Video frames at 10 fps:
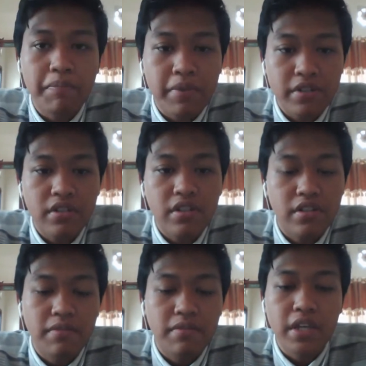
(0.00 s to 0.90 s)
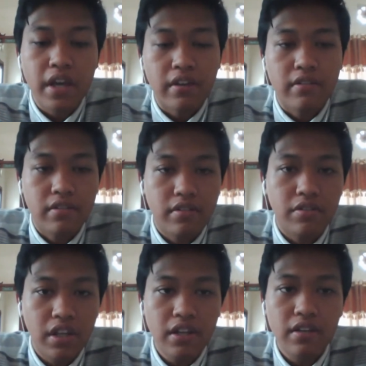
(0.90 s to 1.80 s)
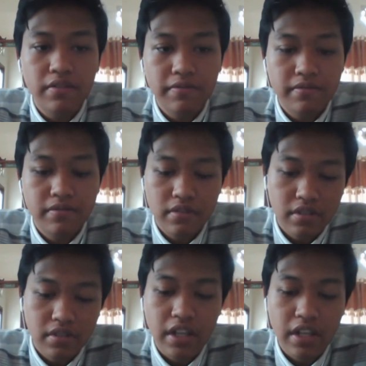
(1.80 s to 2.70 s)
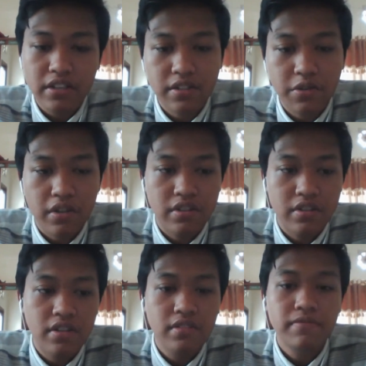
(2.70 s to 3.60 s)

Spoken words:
presentation begin. Okay, next question.